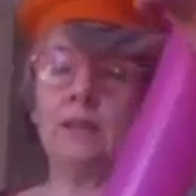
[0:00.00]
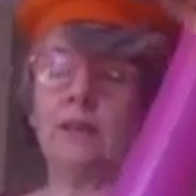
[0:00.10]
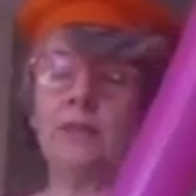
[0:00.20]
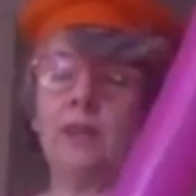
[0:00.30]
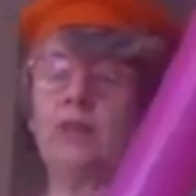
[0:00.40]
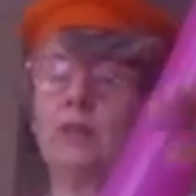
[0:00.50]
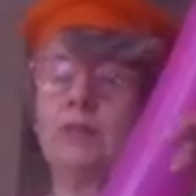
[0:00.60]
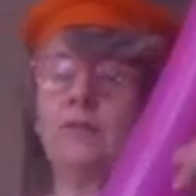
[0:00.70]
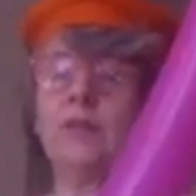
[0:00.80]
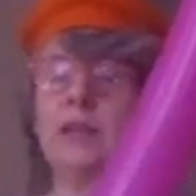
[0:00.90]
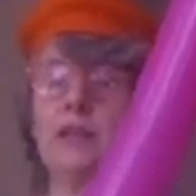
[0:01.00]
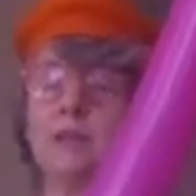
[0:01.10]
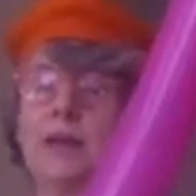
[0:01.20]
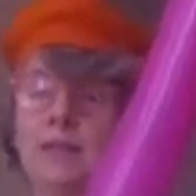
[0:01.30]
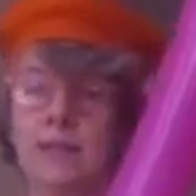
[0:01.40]
I've learned lots of things
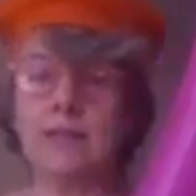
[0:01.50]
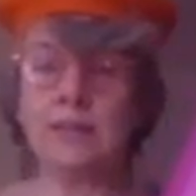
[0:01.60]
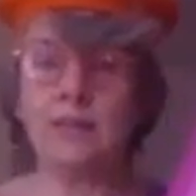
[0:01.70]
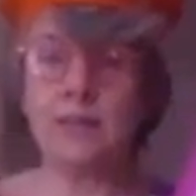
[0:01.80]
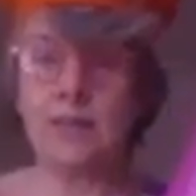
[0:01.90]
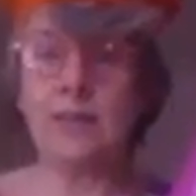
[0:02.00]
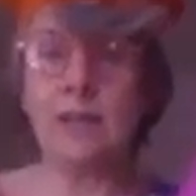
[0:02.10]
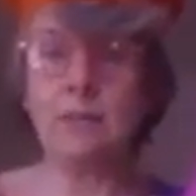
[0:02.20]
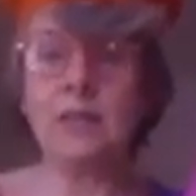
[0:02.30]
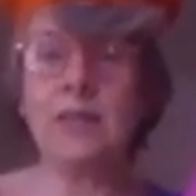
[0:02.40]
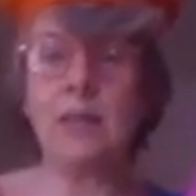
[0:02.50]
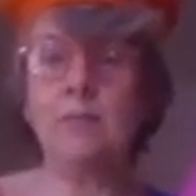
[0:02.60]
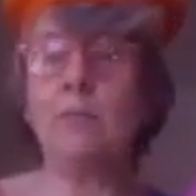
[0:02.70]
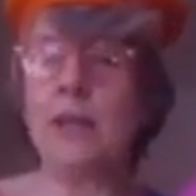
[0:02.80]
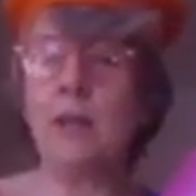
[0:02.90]
about the 6 times table
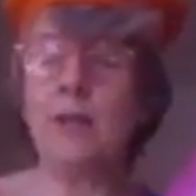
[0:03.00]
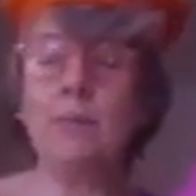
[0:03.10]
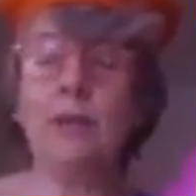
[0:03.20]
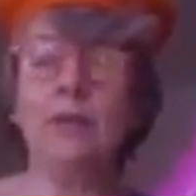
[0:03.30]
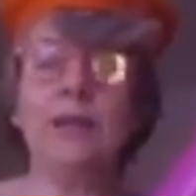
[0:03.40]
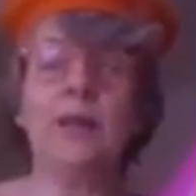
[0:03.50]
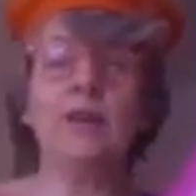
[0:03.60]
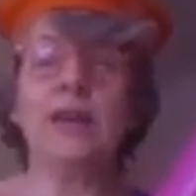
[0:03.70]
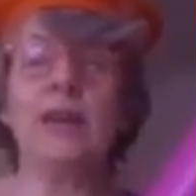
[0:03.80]
by going beyond it. Okay,